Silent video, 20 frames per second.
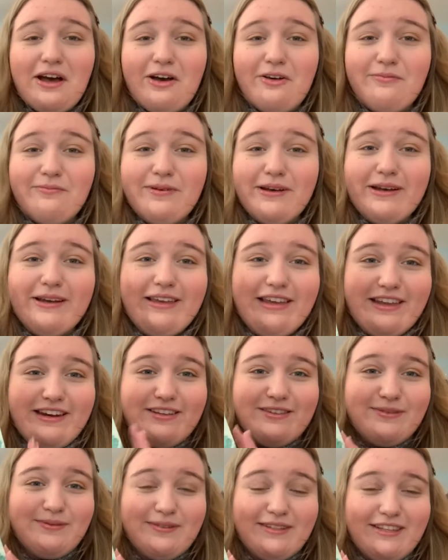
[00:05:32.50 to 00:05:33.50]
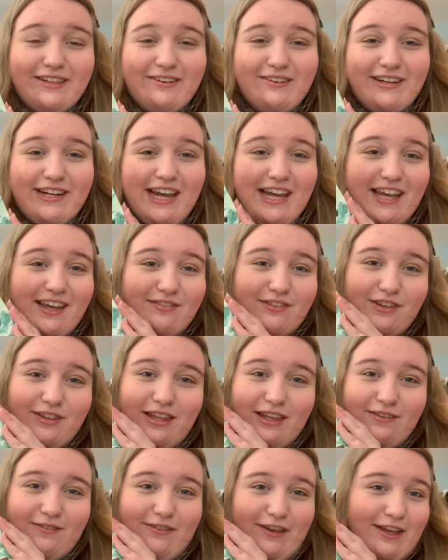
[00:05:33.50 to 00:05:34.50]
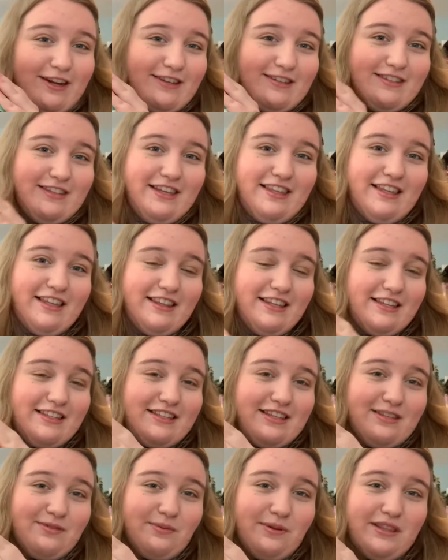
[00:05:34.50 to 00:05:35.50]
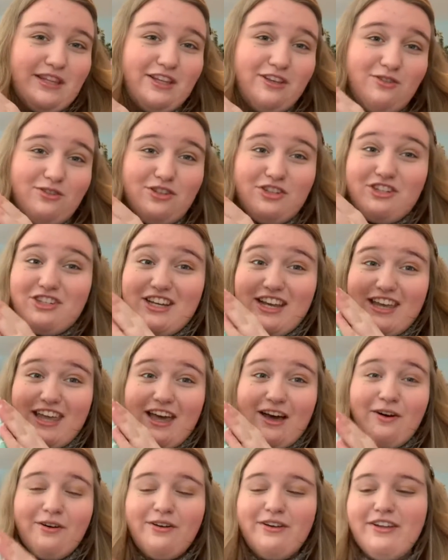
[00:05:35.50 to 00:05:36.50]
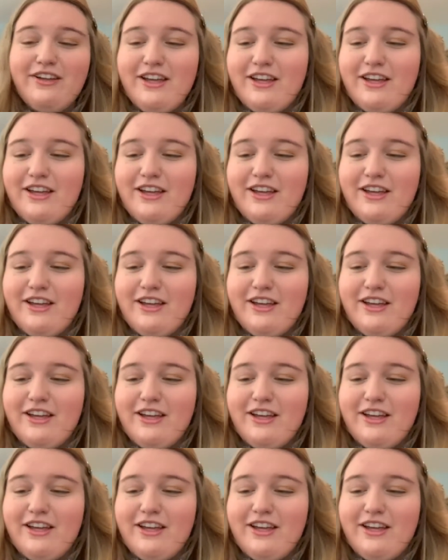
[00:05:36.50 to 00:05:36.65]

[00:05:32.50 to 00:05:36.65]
but it is really great. If you like fantasy, then this is one that you should check out.